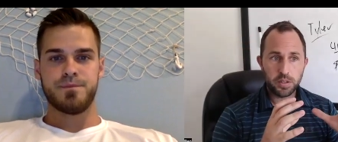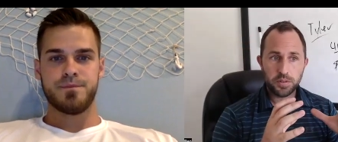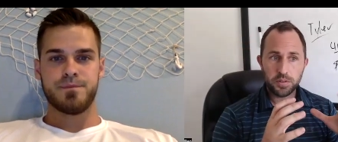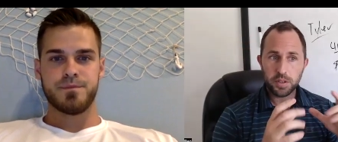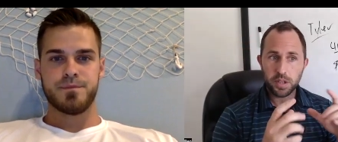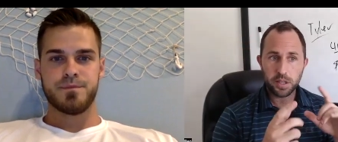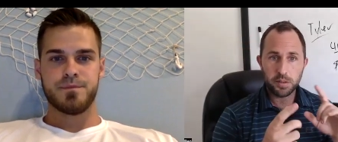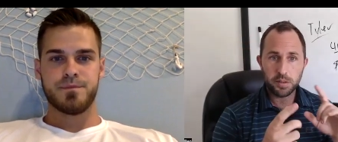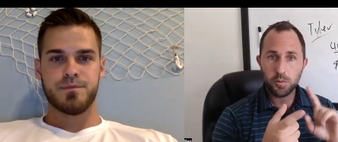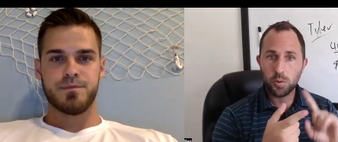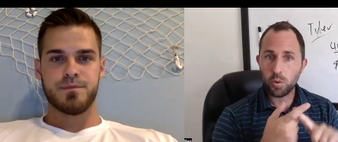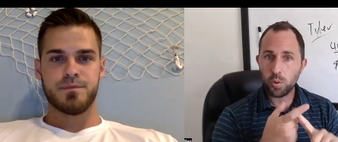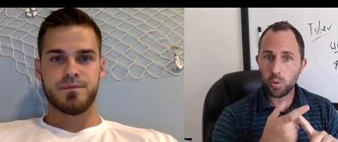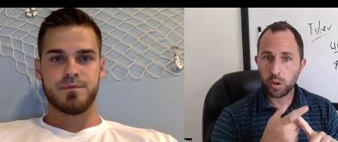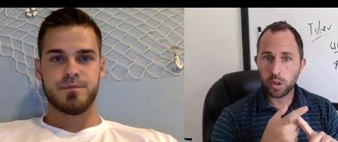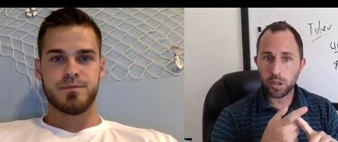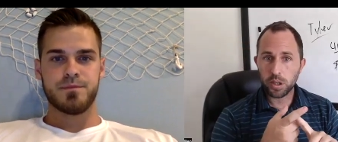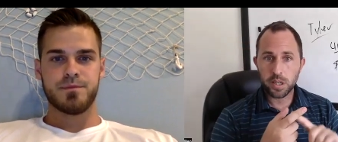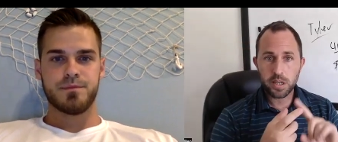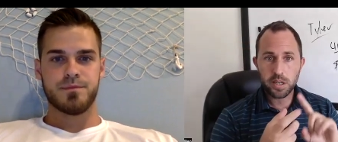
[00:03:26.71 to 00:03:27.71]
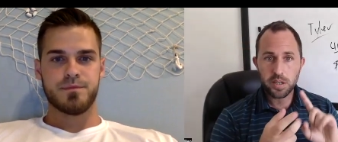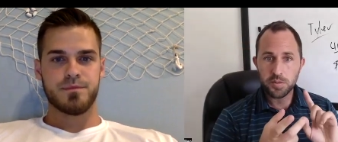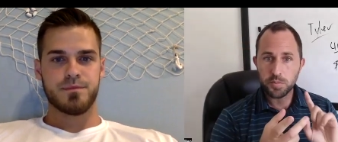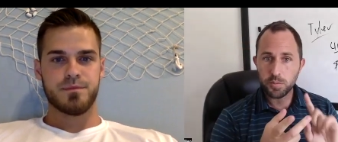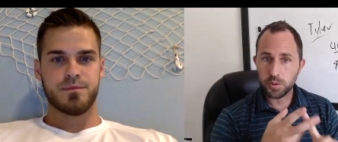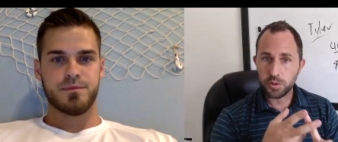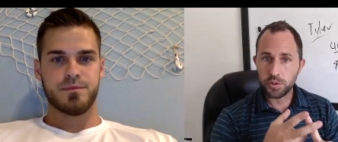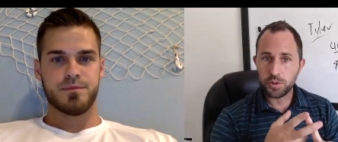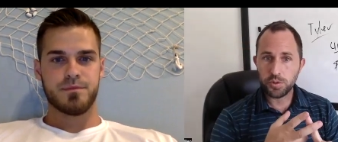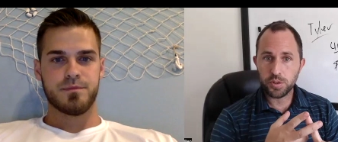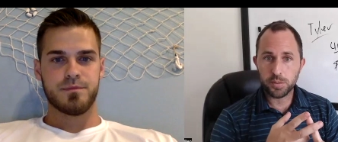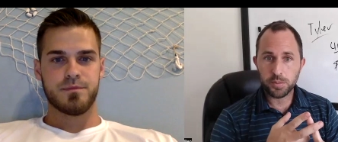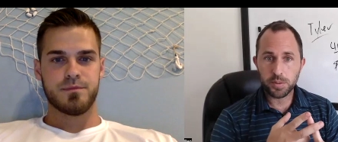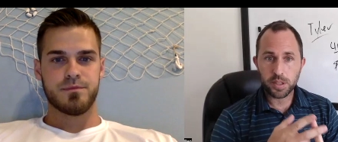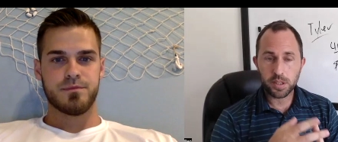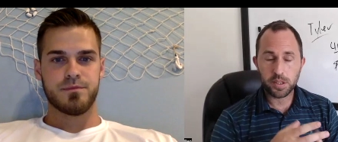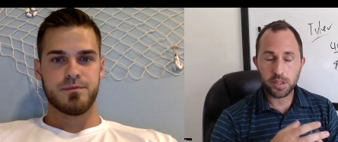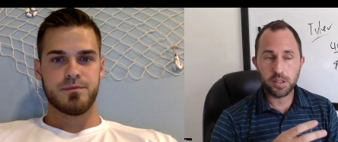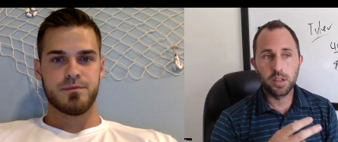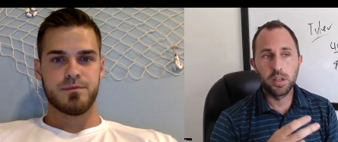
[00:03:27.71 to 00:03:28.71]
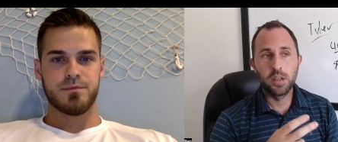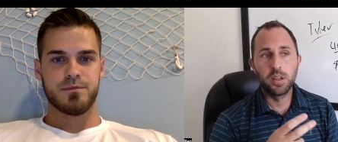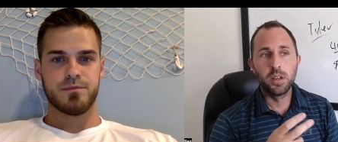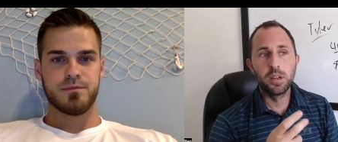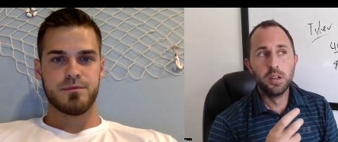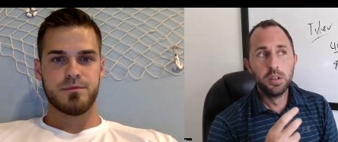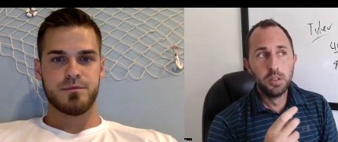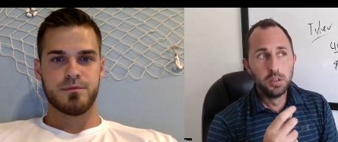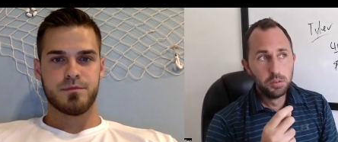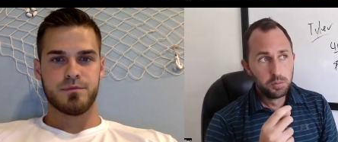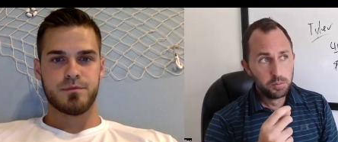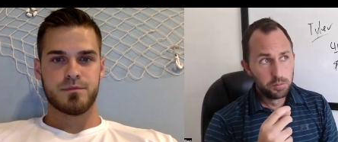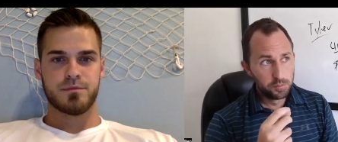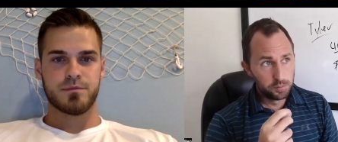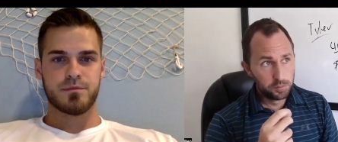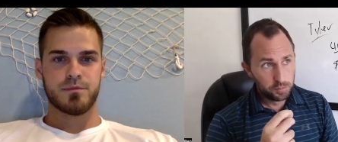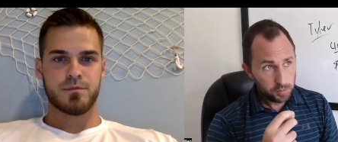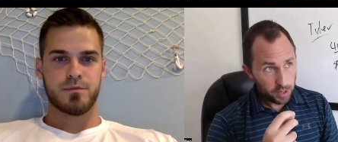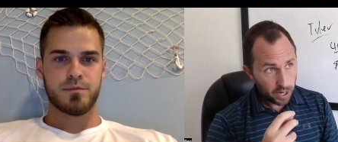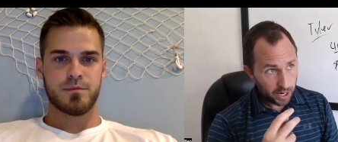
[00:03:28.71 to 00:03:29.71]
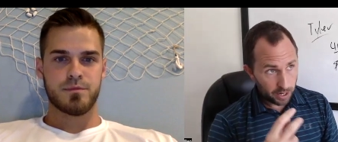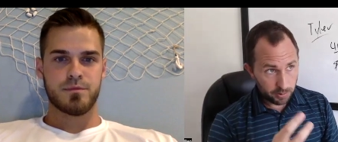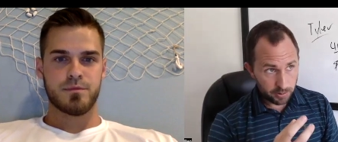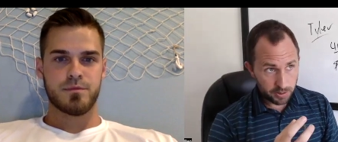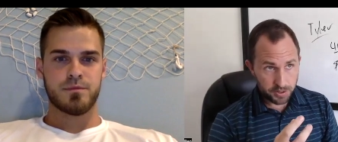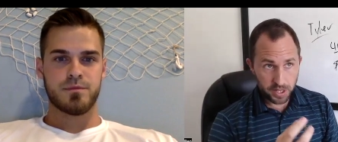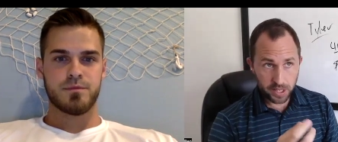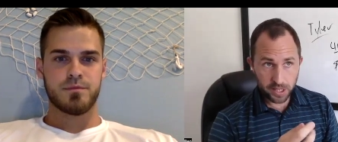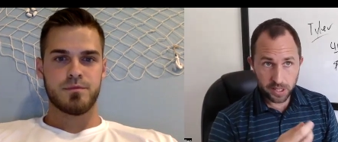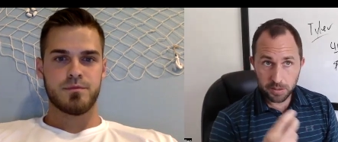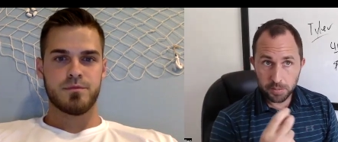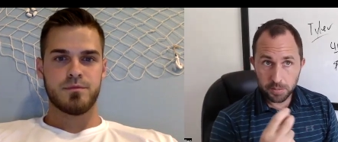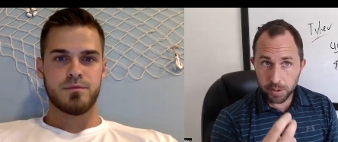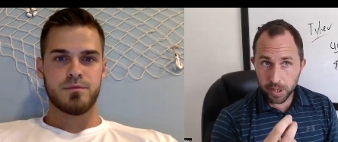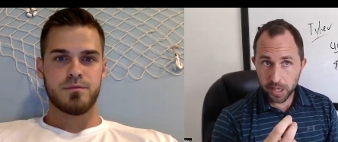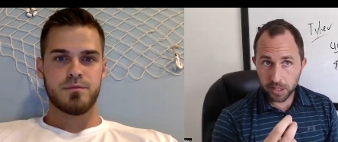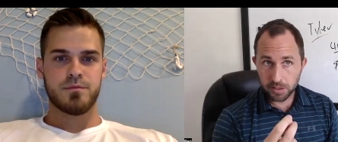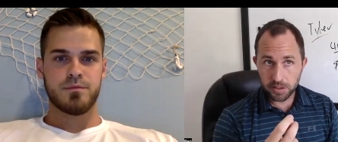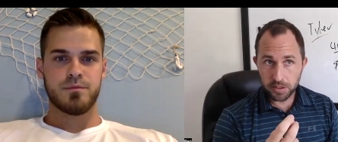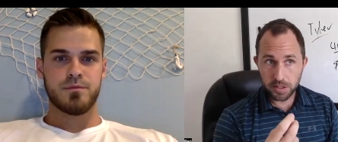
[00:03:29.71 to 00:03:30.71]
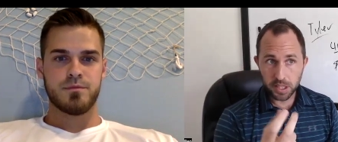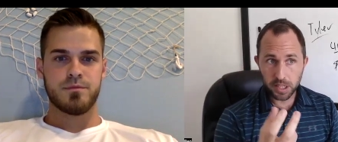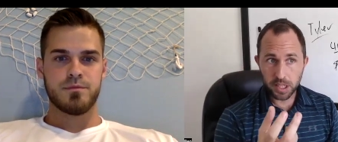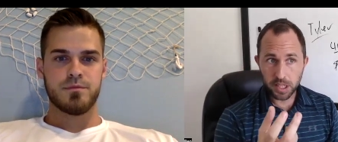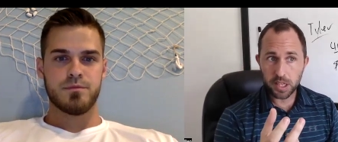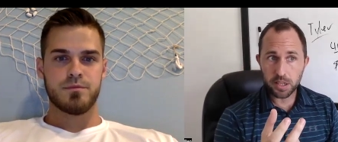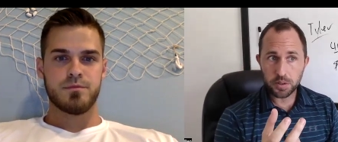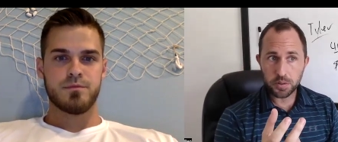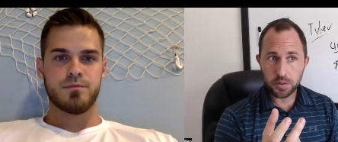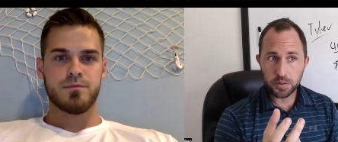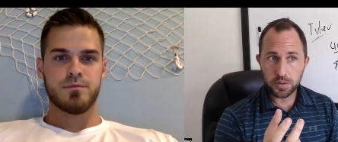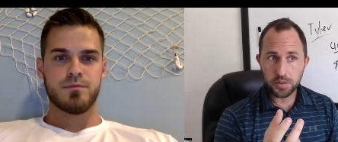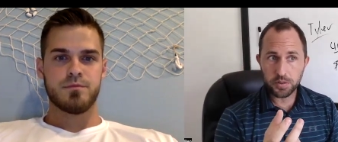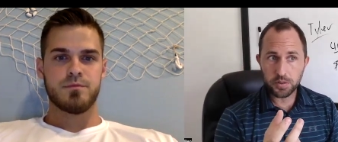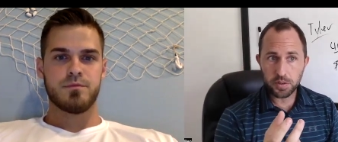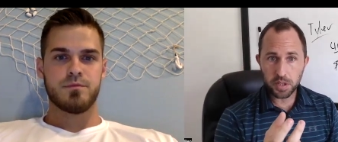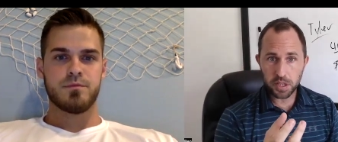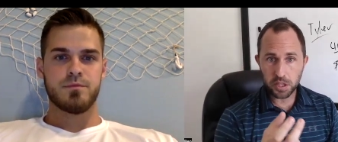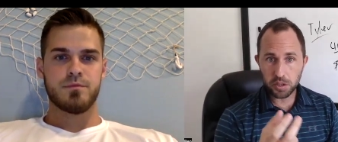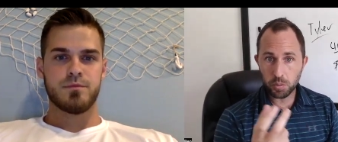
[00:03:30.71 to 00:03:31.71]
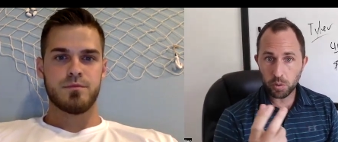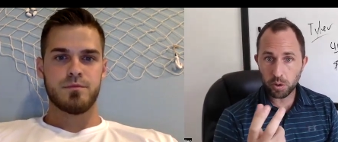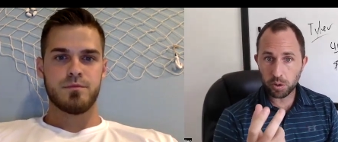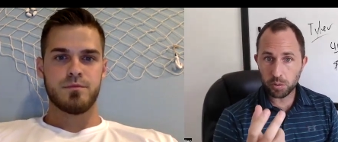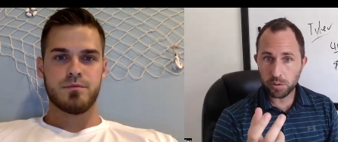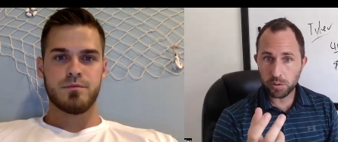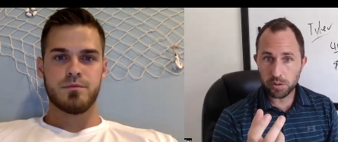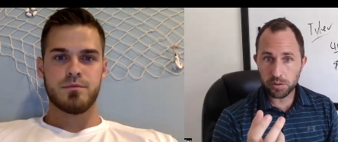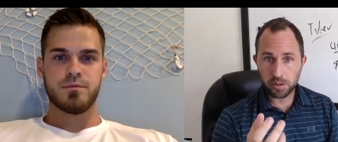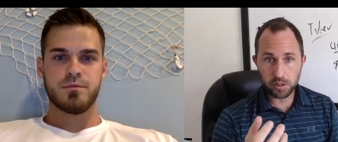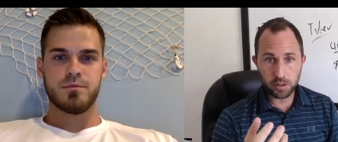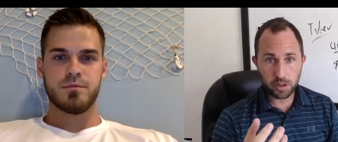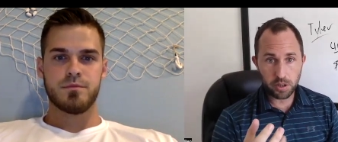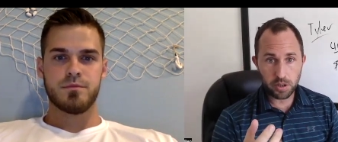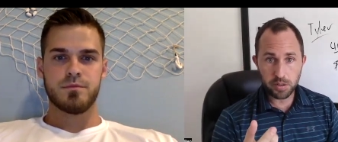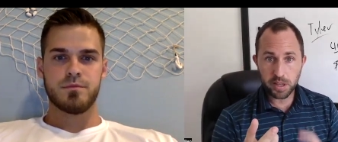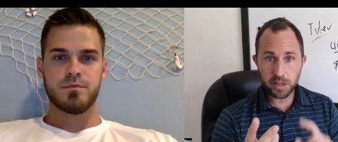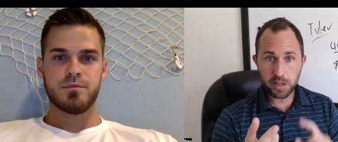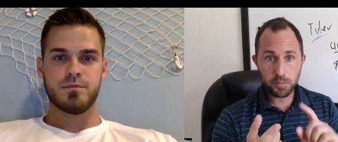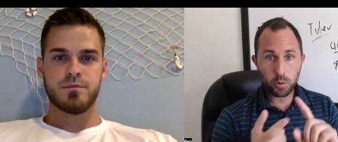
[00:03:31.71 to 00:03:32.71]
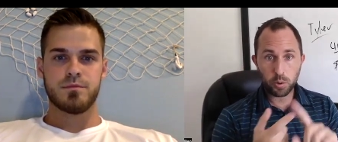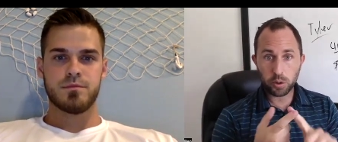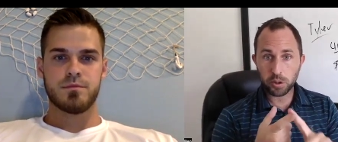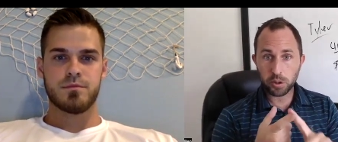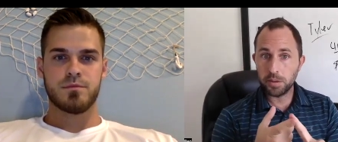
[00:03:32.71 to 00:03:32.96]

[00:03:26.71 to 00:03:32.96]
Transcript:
Speaker 1: it's like more organized, more streamlined, how has that impacted the kids that you work with? Are, are they more